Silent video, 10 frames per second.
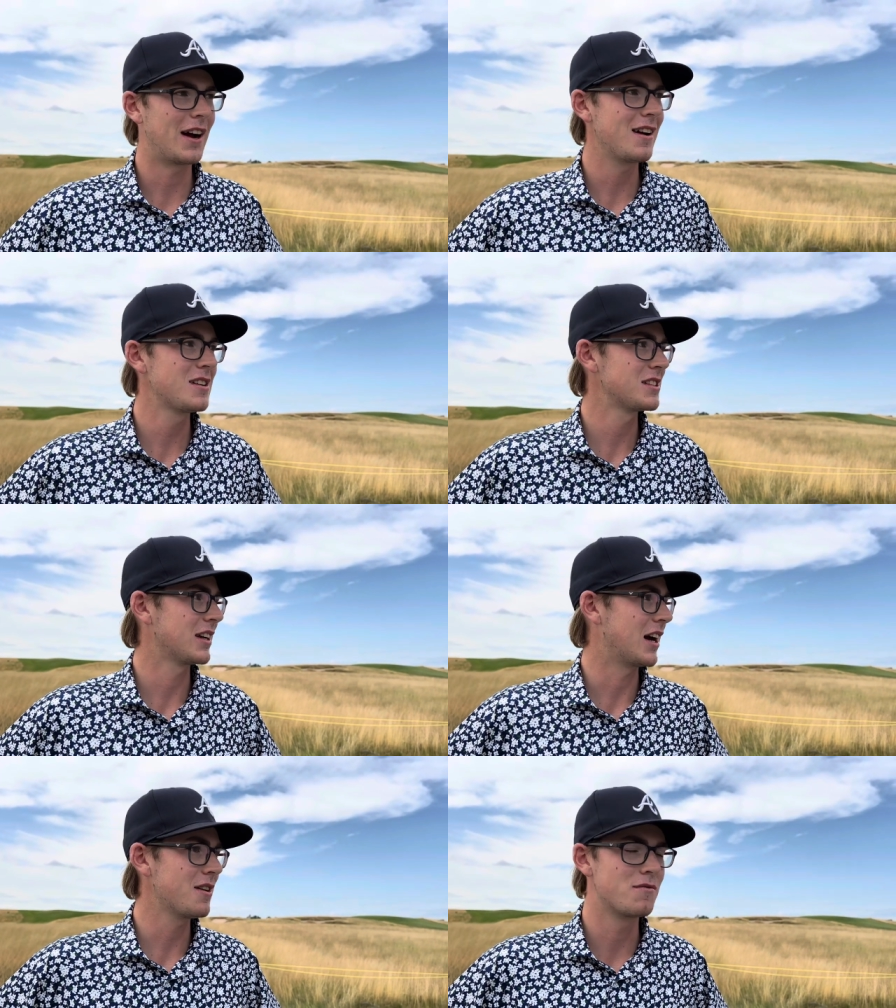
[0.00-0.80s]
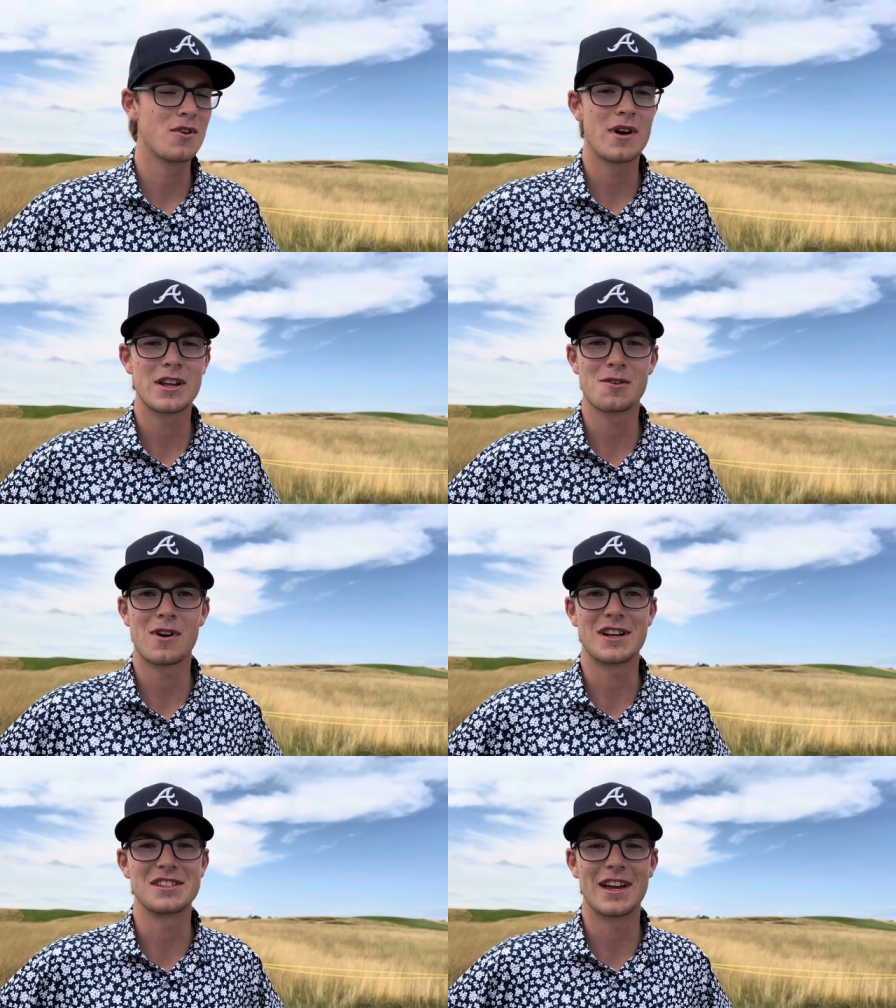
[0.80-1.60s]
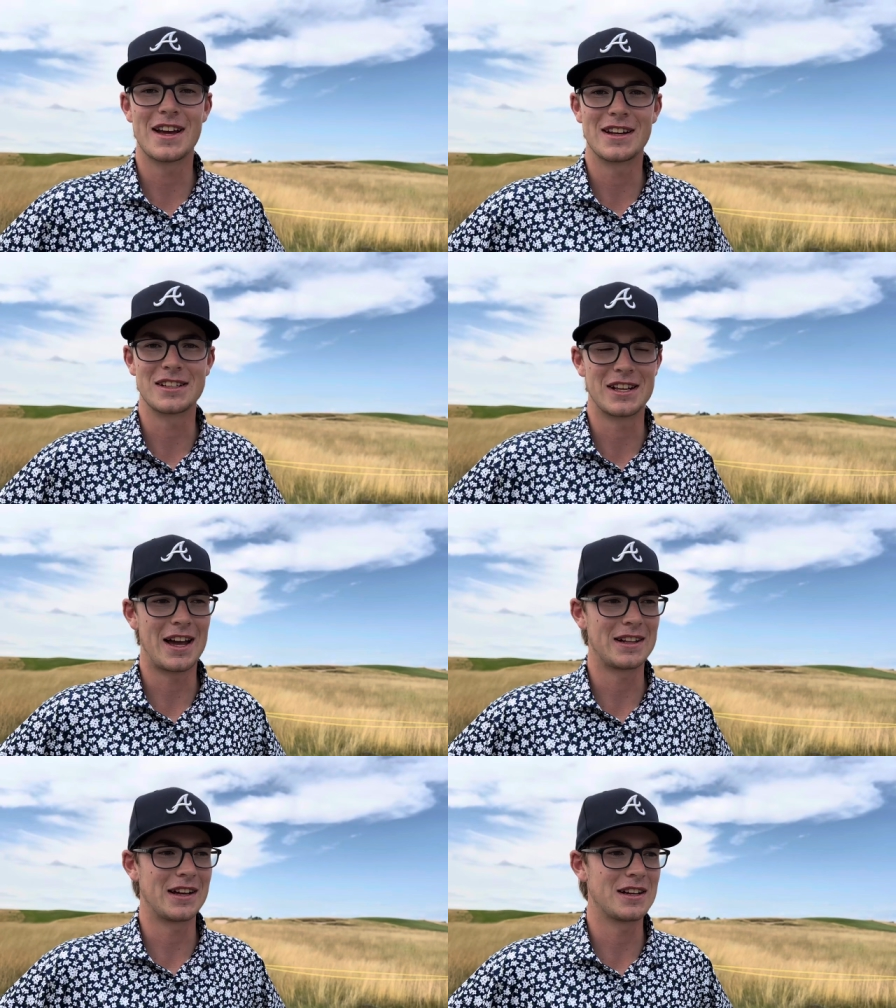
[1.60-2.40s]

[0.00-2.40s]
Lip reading: I have no idea where I stand exactly.